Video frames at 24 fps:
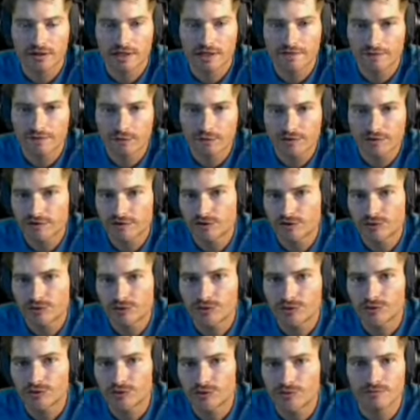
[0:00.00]
it forces
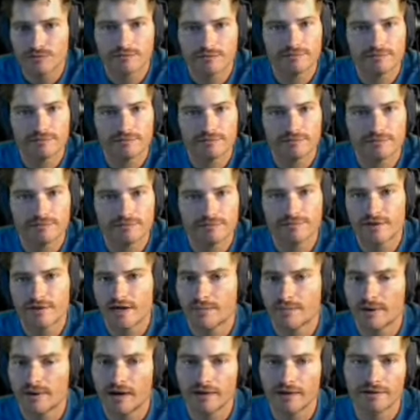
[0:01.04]
you to think
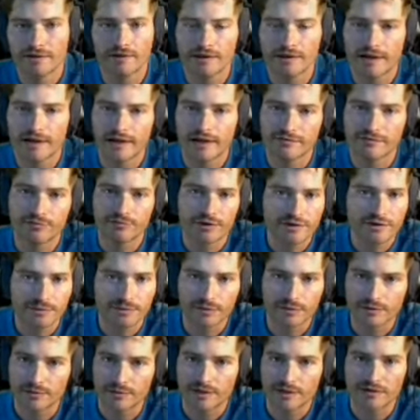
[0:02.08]
about the kind of
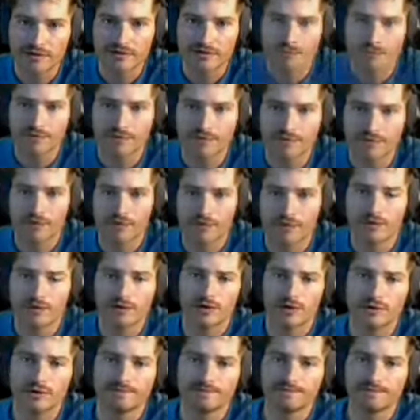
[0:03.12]
principles beneath something in the way
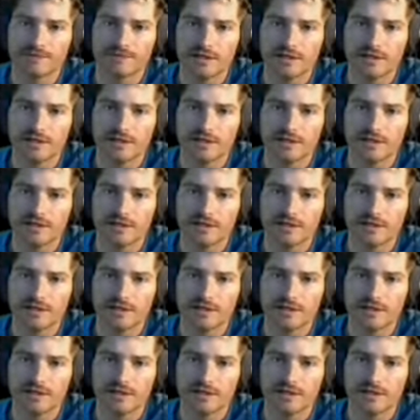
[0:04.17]
you learn.